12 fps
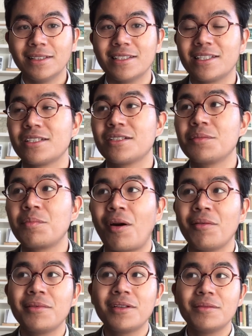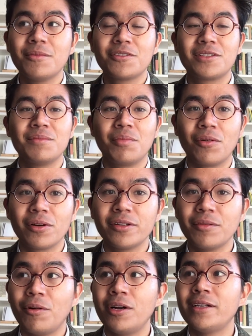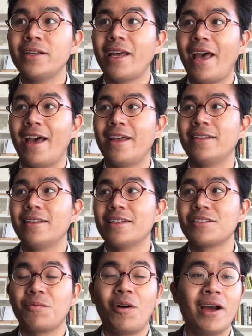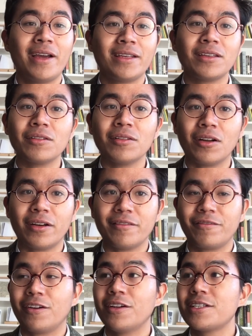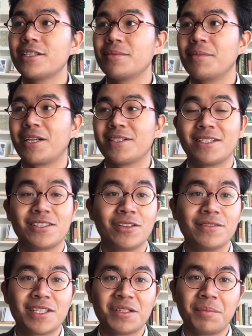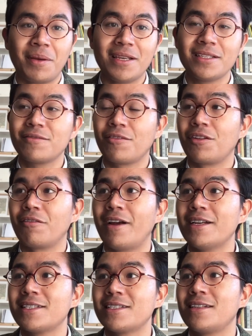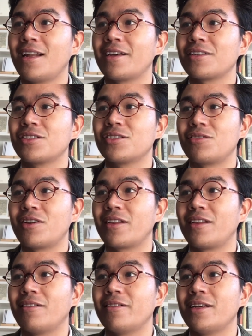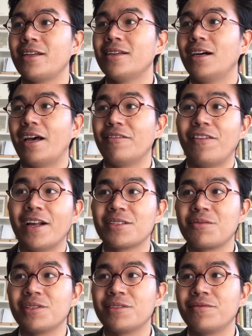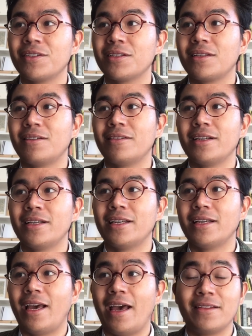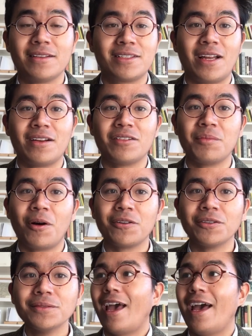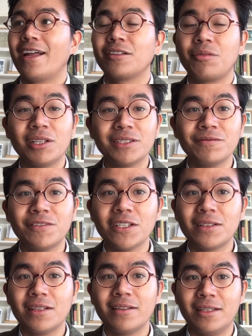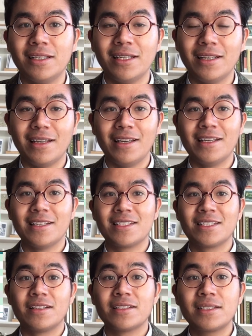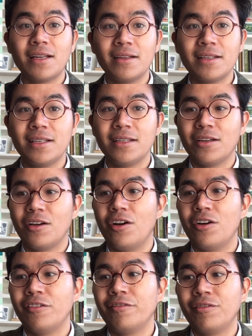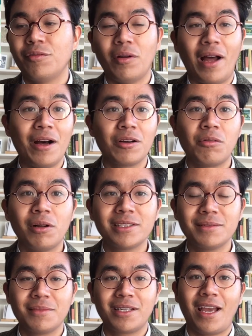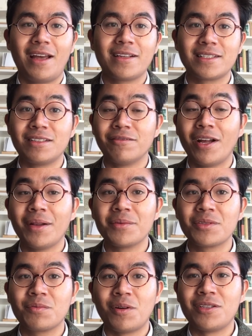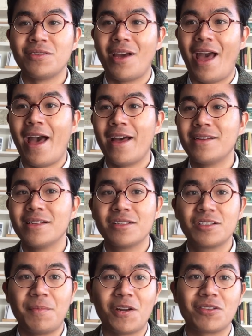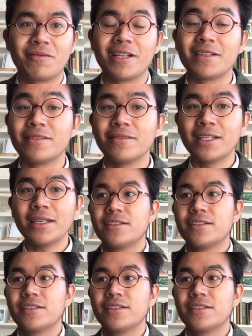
This is probably the most important one, and it's why you learn it first, because it serves as a base for the rest, like string theory, advanced quantum field theory, and the standard model. And quantum field theory is the study of how quantum mechanics develops when you add special relativity.